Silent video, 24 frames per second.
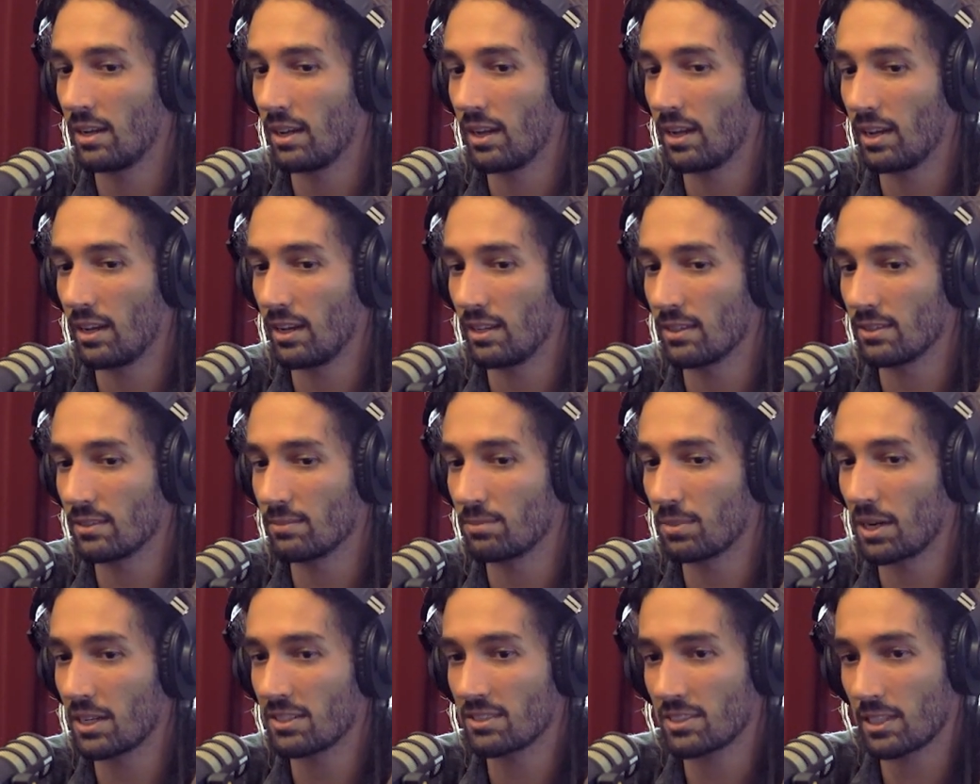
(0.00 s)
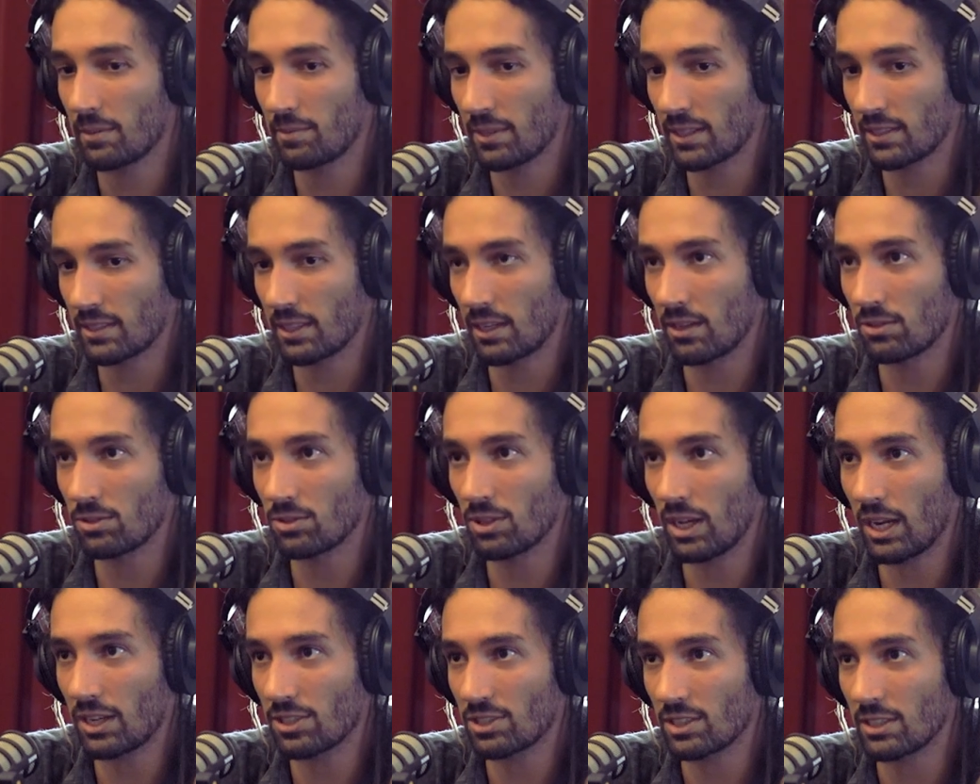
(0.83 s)
And by stepping down, you
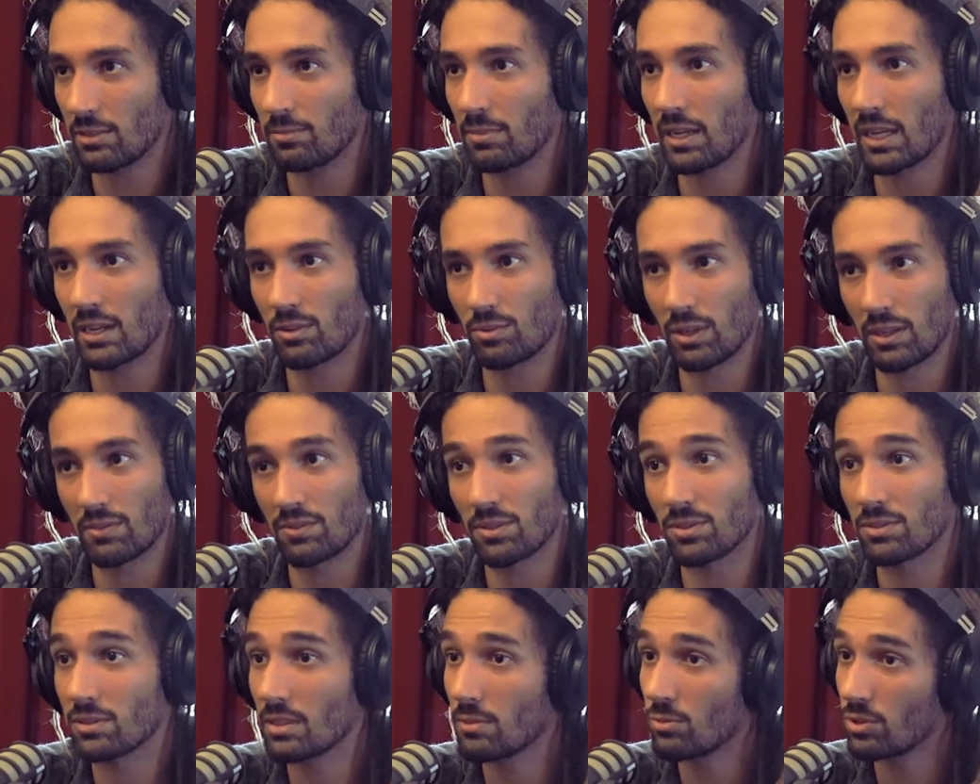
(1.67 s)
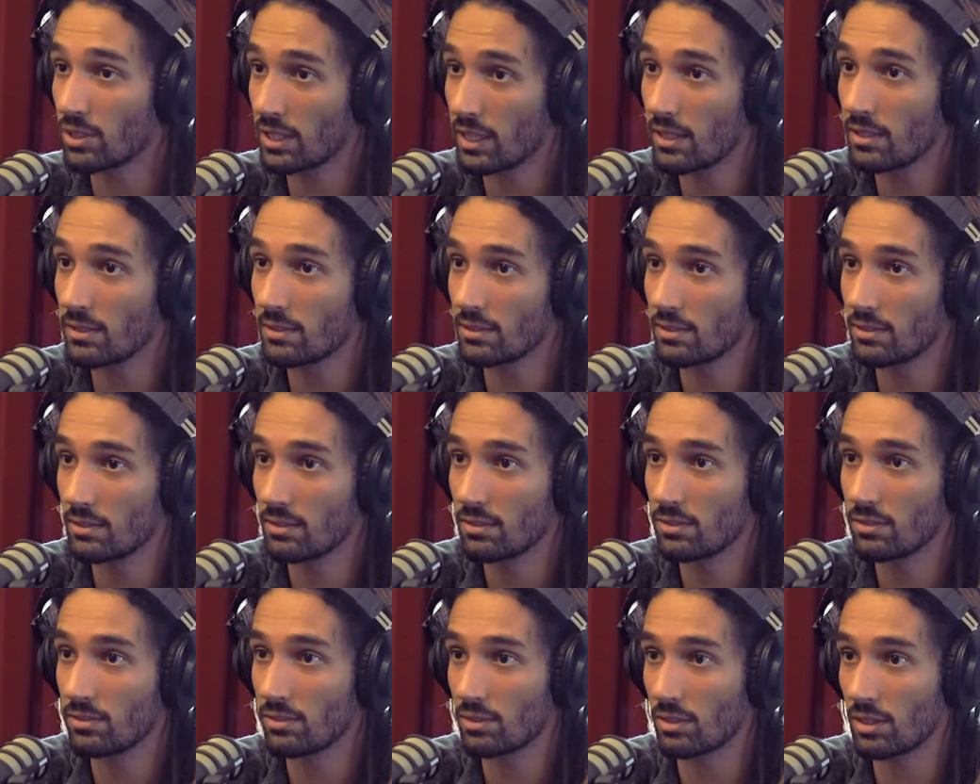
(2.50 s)
actually make way for someone
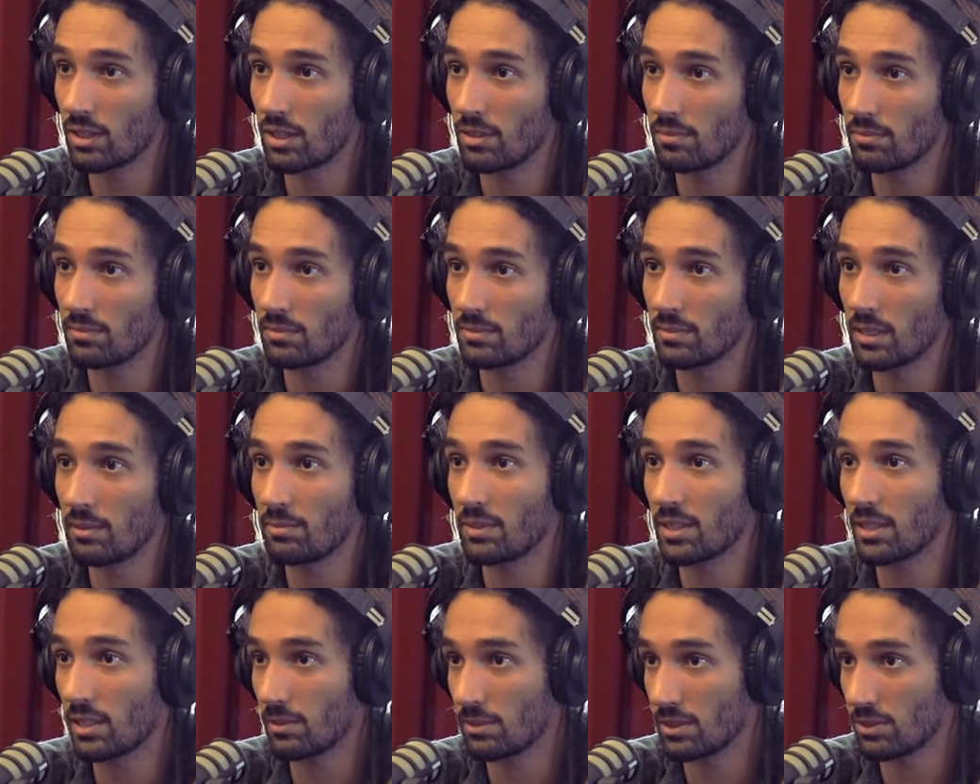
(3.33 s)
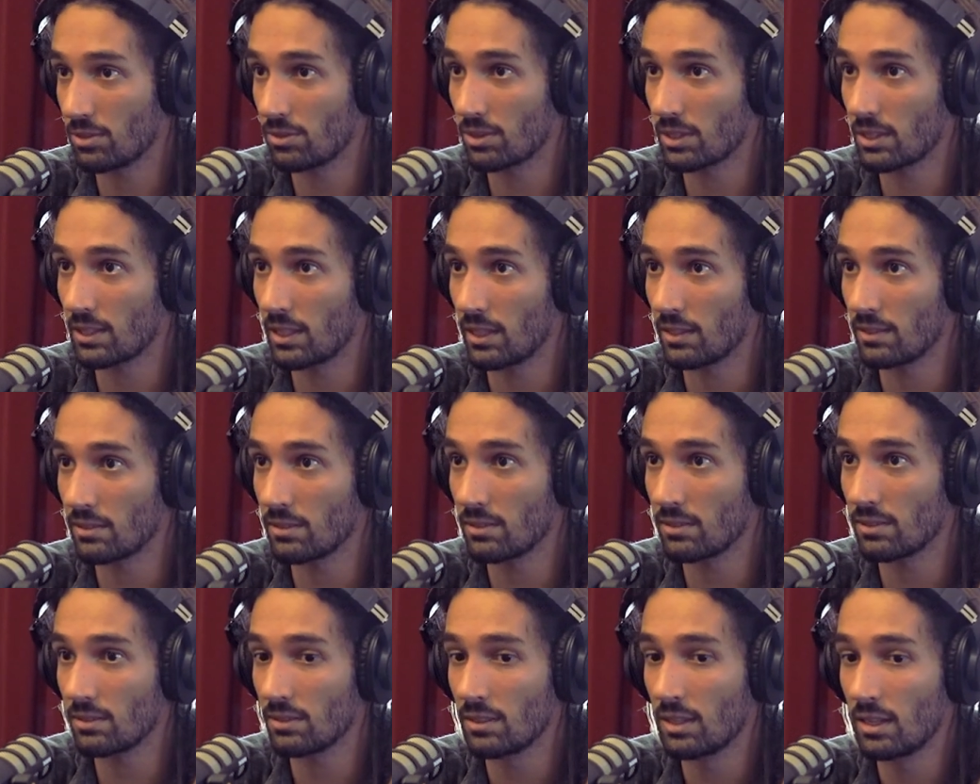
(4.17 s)
else to come and become an
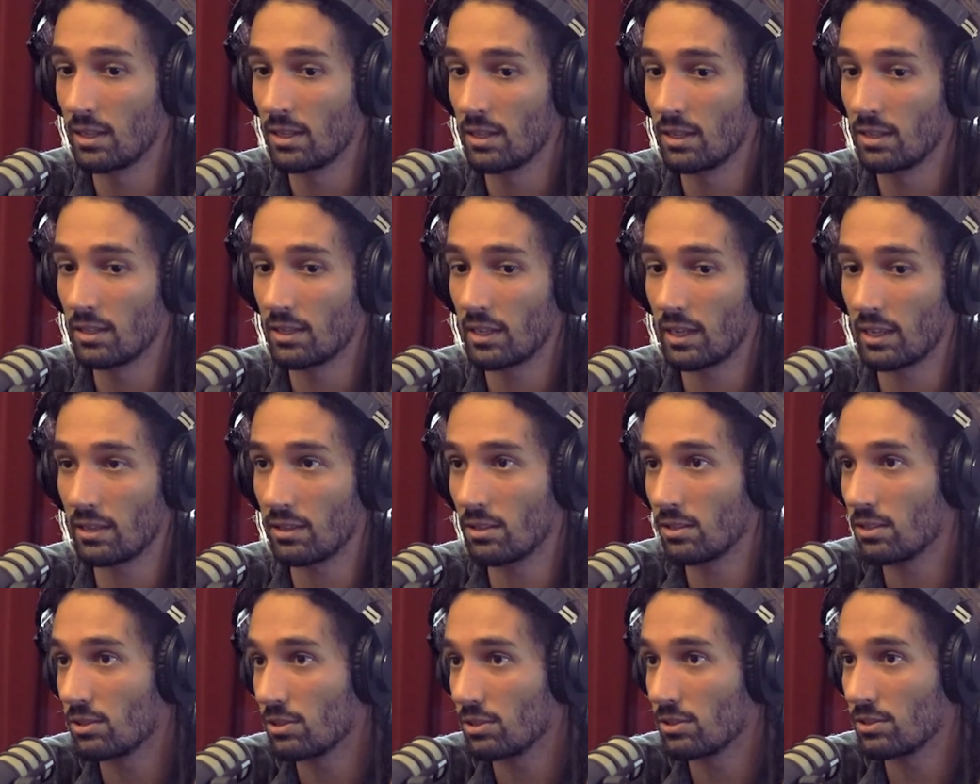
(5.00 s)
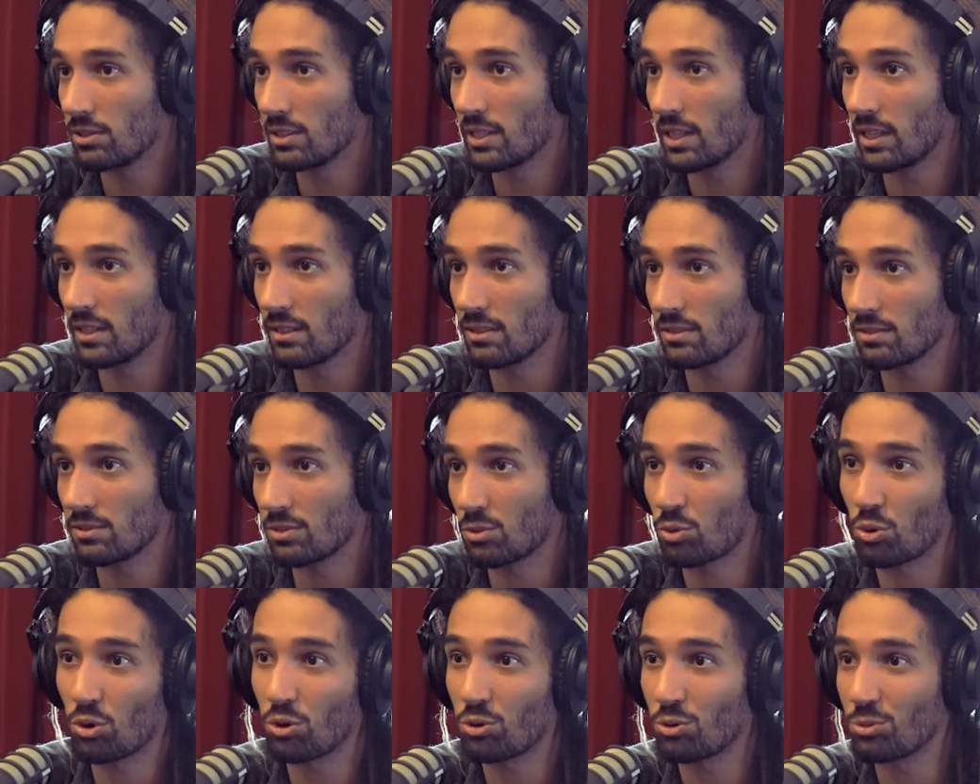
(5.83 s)
organizer and learn and
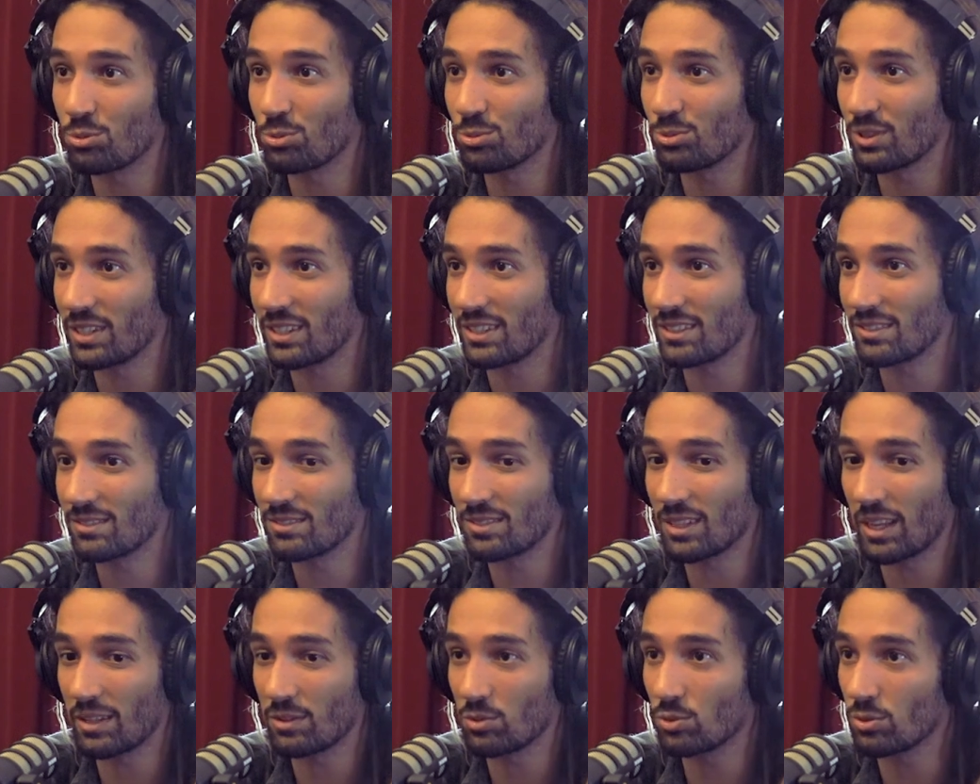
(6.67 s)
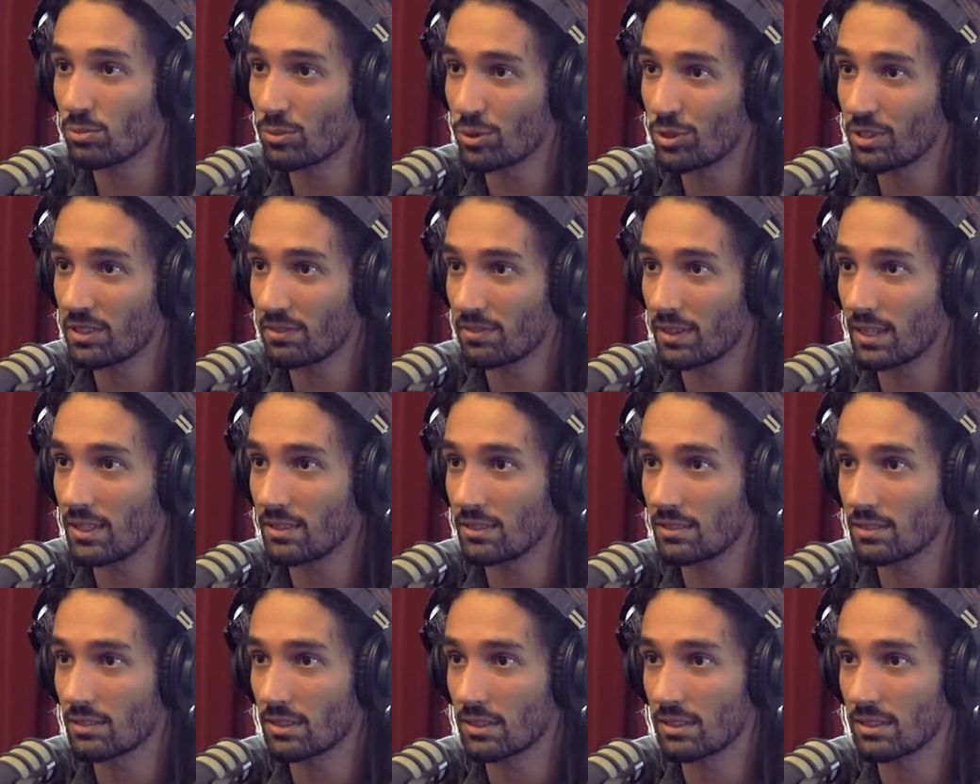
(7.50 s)
grow and do more events.